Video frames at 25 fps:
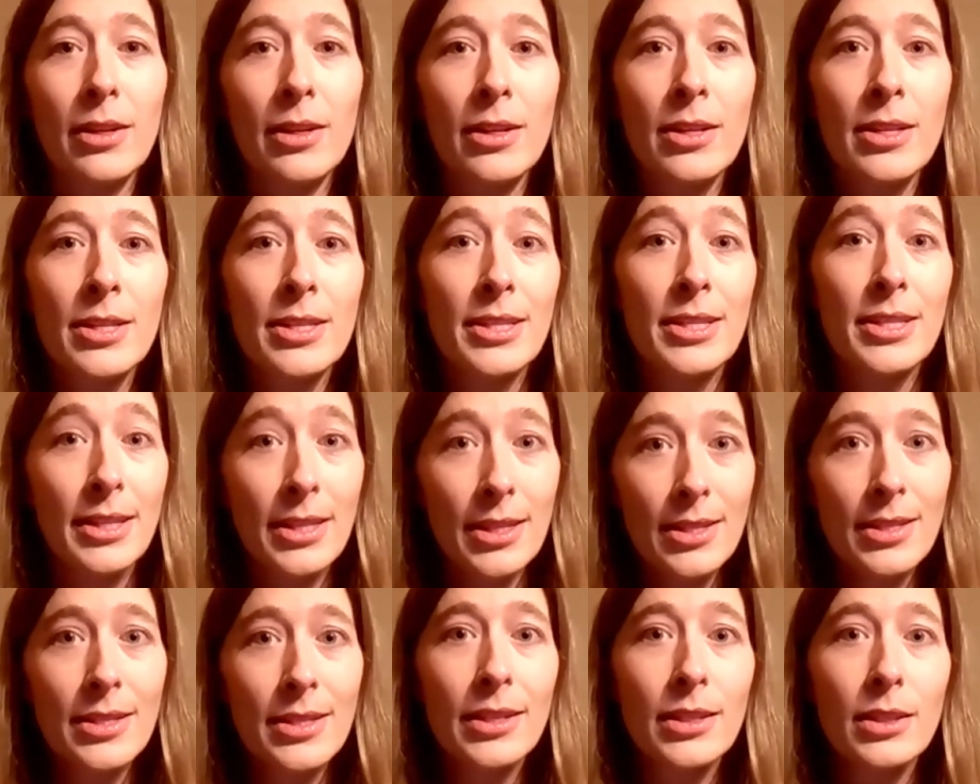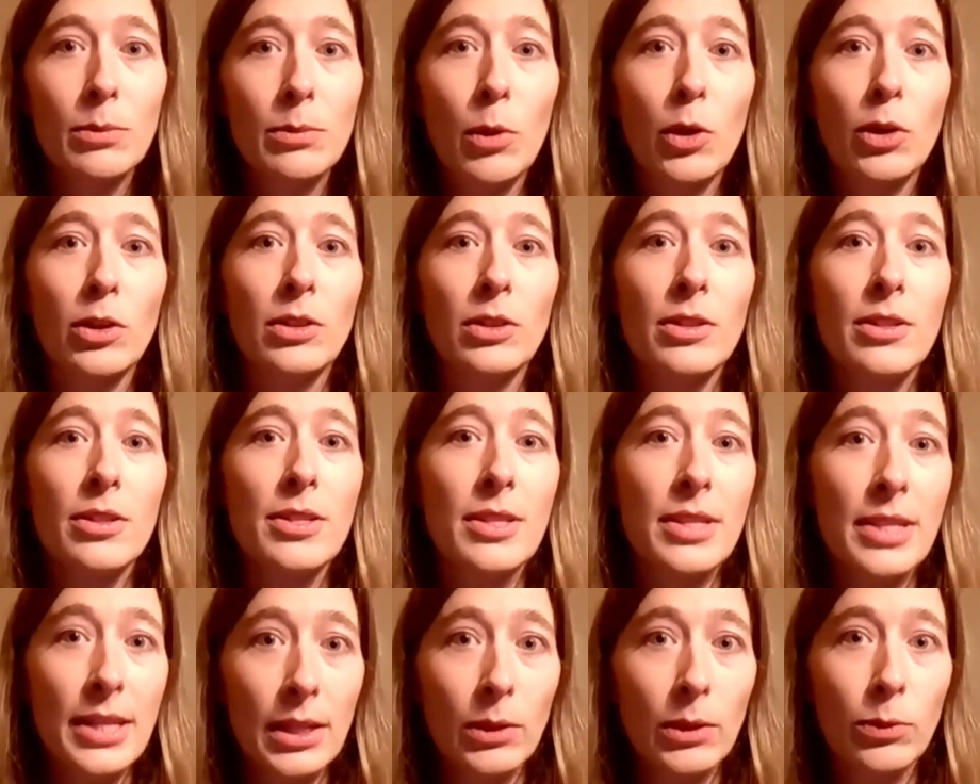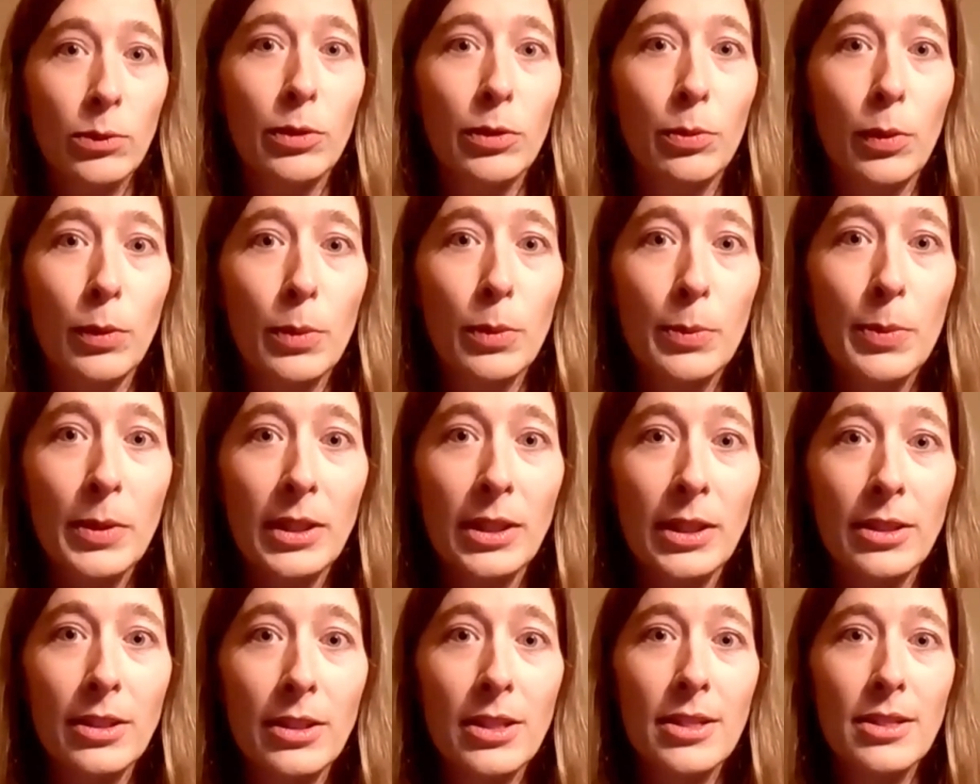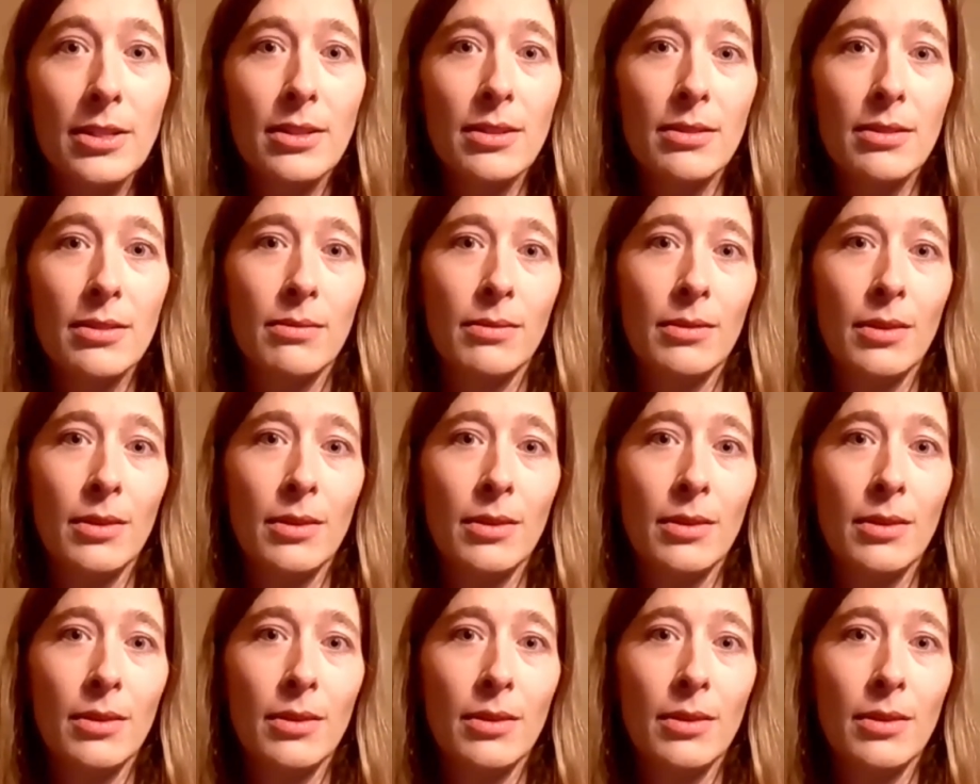Statistical models deal with probabilities.